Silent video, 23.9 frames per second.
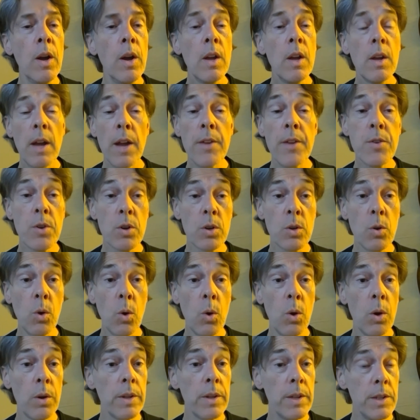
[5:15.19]
And your
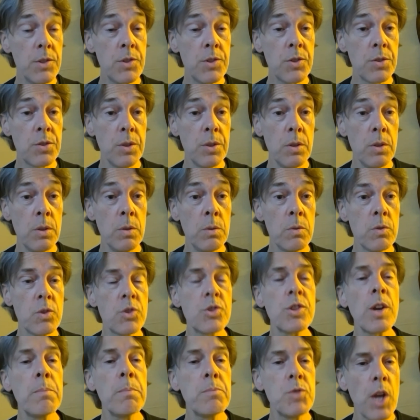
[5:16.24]
goal is to
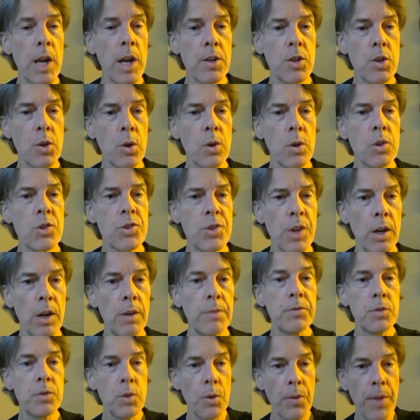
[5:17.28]
subject yourself
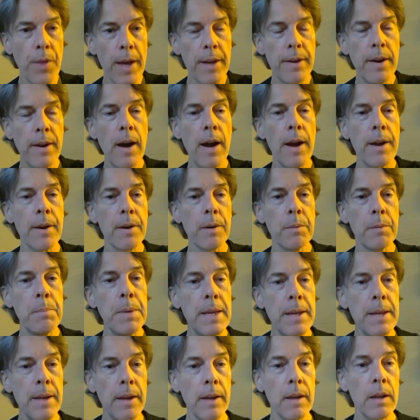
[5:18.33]
to that higher
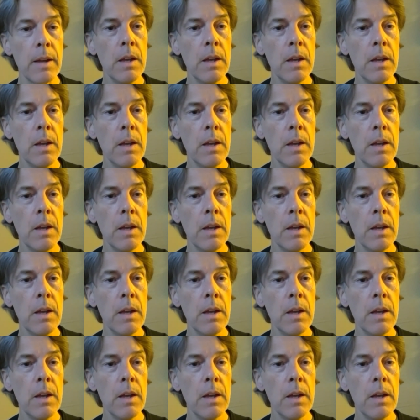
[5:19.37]
being,